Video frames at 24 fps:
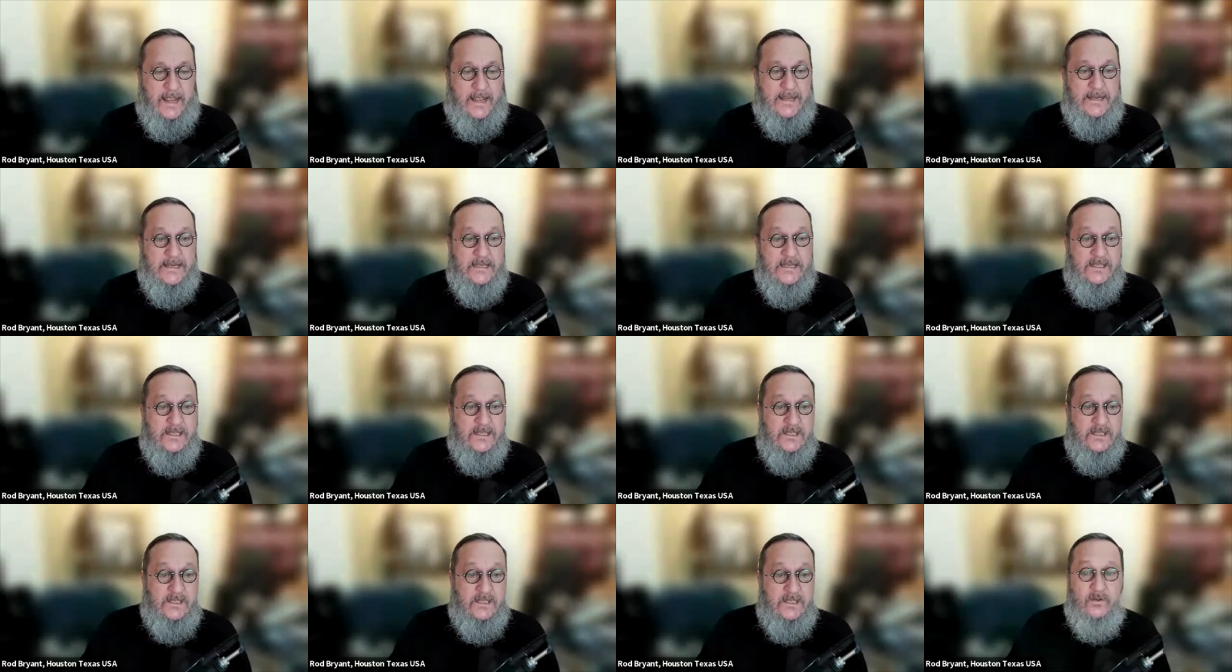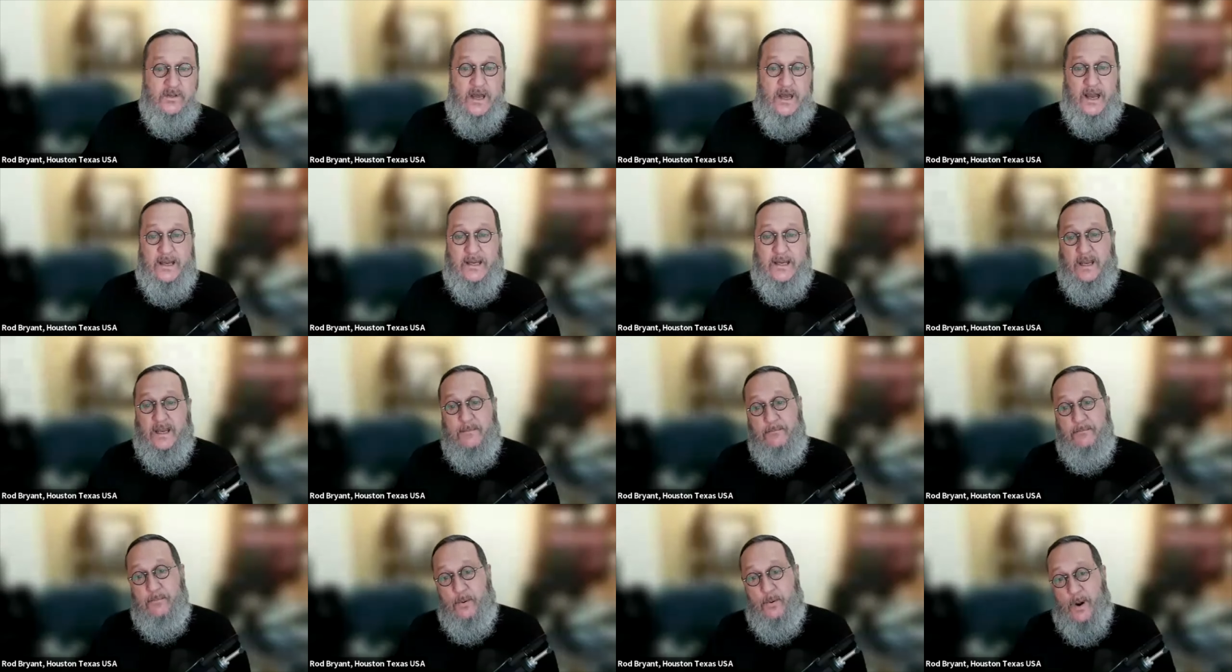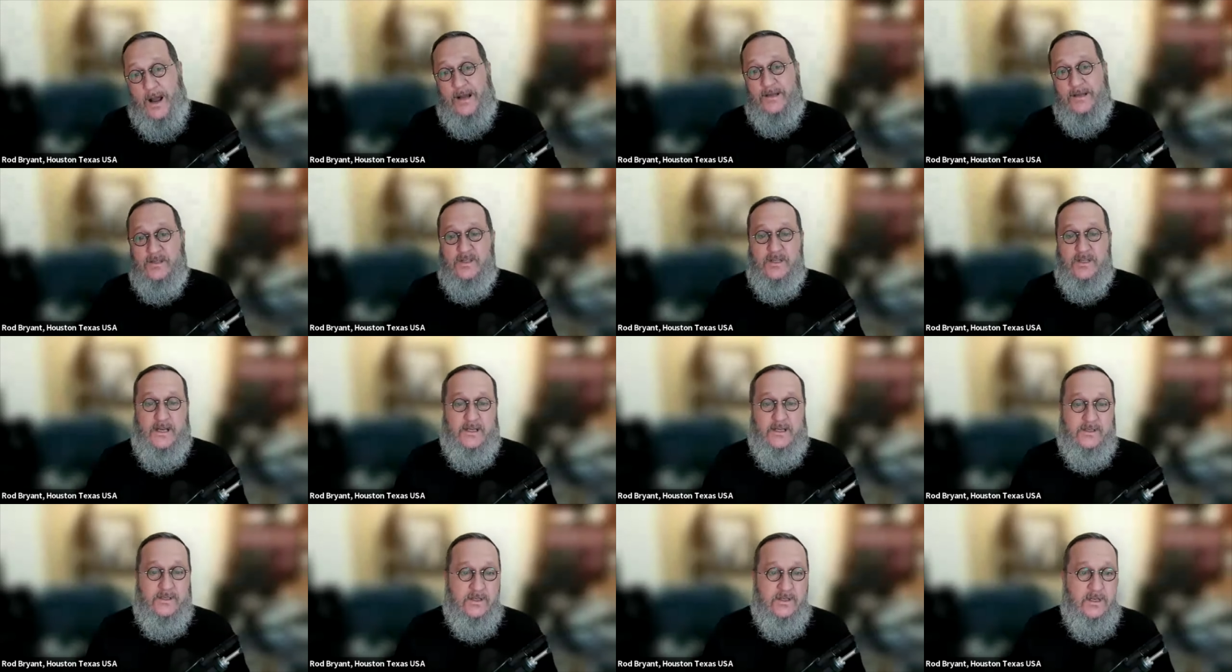and it still not get
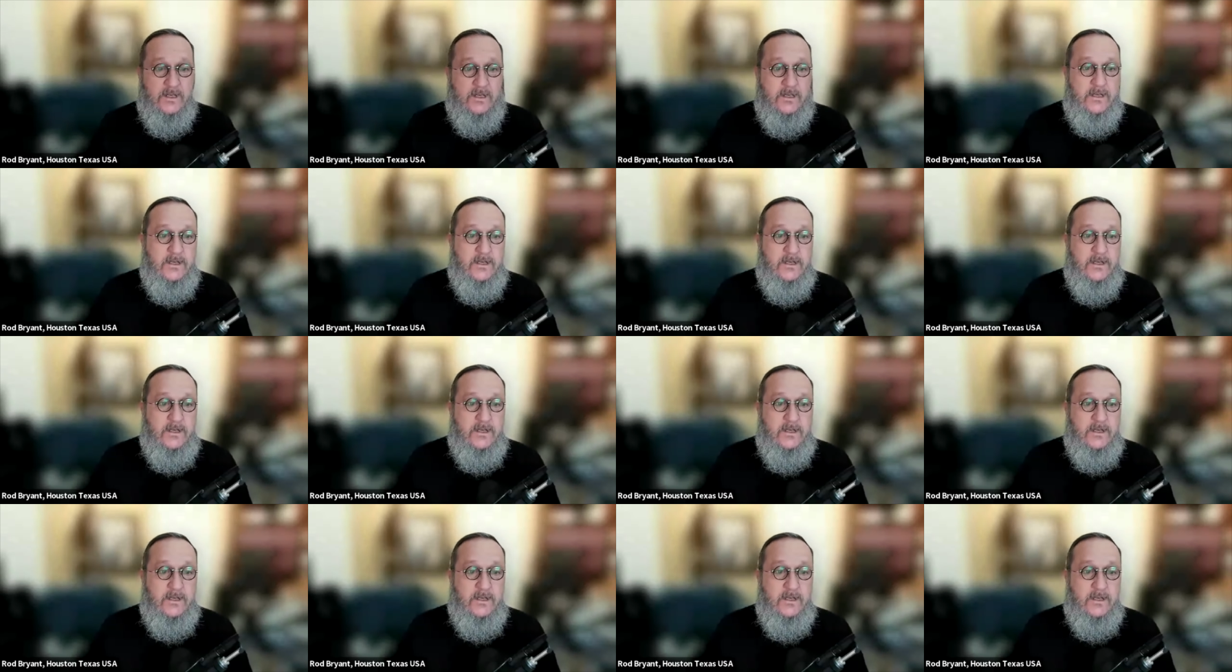processed